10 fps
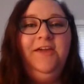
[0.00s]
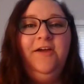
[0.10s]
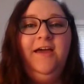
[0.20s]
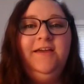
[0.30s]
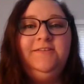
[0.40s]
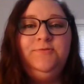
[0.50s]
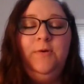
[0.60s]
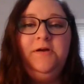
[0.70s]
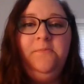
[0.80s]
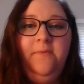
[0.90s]
Hey guys,
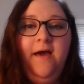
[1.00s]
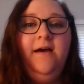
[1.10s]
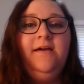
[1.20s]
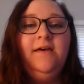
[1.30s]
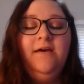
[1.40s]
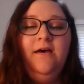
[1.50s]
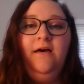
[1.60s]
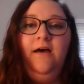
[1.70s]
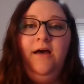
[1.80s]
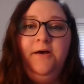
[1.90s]
welcome back.
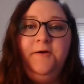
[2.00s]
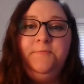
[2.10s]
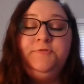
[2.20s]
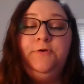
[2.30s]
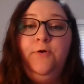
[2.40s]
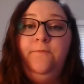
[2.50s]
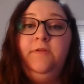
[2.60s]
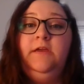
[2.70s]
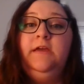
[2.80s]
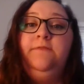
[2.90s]
So
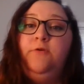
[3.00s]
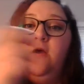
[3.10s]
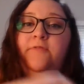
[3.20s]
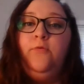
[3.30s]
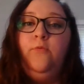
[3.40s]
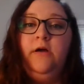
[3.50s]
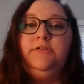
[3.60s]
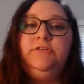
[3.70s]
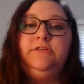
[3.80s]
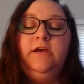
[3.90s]
hopefully if you haven't
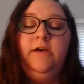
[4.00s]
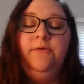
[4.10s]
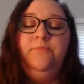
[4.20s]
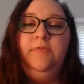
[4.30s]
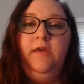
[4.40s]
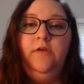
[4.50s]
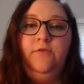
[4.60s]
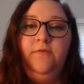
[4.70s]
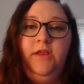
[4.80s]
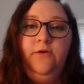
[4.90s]
watched the
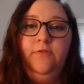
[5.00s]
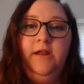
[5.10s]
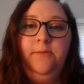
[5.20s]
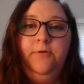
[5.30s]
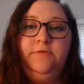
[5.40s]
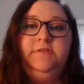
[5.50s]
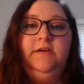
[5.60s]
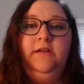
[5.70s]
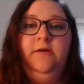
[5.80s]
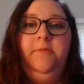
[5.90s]
other video that I
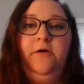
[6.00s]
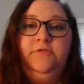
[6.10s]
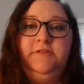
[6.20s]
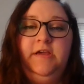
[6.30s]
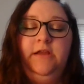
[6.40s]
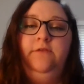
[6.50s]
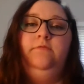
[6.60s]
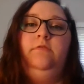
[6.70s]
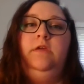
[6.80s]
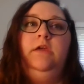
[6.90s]
posted about just kind
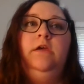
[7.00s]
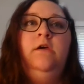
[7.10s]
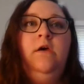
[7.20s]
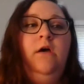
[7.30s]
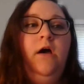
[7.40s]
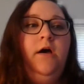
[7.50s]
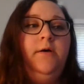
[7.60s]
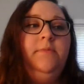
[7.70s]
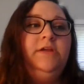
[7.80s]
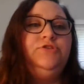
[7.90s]
of the
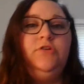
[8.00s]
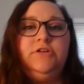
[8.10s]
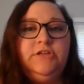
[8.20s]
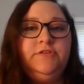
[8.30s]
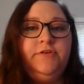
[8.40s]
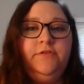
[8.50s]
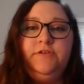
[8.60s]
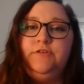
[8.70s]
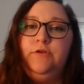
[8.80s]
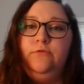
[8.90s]
instructions on
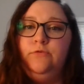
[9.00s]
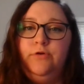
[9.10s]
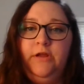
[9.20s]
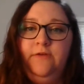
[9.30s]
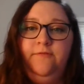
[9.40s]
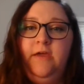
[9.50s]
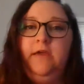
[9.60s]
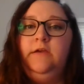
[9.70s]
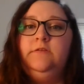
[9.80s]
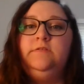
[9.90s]
this new learning
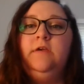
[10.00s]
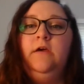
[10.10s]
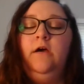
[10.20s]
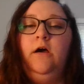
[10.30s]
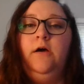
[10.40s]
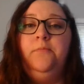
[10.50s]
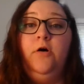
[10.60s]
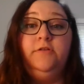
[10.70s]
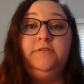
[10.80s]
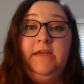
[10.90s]
phase
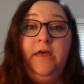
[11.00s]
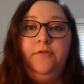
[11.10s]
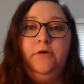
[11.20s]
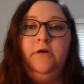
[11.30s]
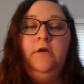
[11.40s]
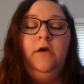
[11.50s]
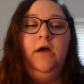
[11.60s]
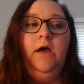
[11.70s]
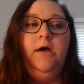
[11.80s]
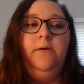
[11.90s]
altogether,
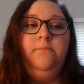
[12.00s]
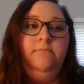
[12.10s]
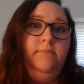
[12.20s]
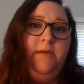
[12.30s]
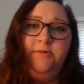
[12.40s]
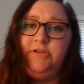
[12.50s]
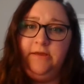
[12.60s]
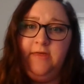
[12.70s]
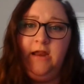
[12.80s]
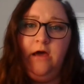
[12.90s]
maybe
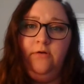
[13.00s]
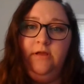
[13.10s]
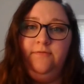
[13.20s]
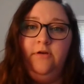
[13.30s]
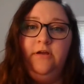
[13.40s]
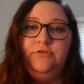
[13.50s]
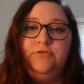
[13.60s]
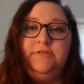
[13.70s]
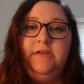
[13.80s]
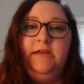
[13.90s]
check that out if you're
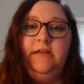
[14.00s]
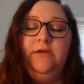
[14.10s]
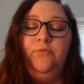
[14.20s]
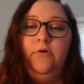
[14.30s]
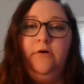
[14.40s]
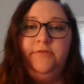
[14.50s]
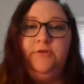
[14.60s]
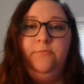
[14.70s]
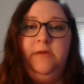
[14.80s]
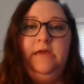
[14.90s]
interested. It will
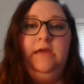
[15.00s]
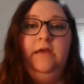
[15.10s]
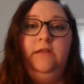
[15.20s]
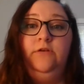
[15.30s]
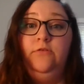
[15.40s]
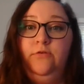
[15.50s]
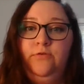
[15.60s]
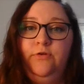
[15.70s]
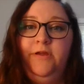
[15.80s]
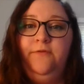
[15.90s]
also be in your
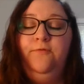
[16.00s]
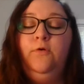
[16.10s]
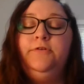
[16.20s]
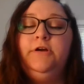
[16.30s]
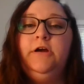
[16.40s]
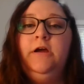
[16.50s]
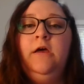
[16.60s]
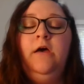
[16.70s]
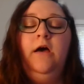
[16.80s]
new learning folder.